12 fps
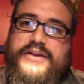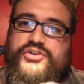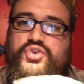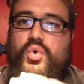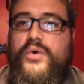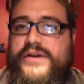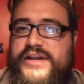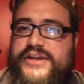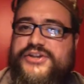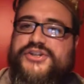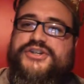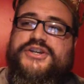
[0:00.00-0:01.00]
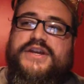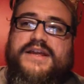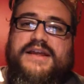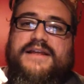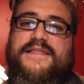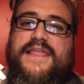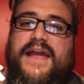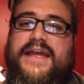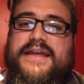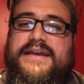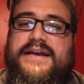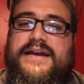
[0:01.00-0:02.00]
Dornish, like,